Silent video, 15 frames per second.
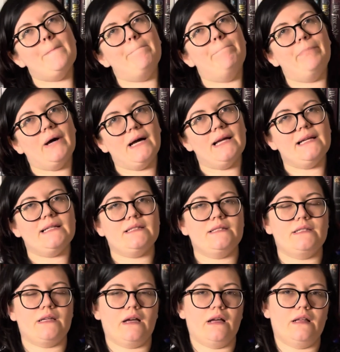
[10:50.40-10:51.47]
but it
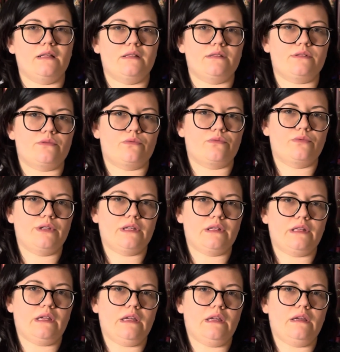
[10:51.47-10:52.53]
does
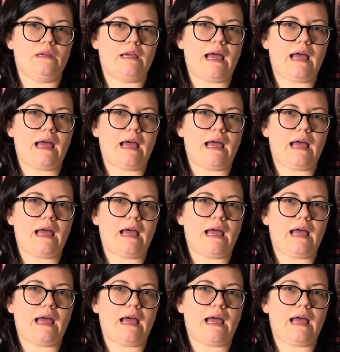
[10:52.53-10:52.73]
really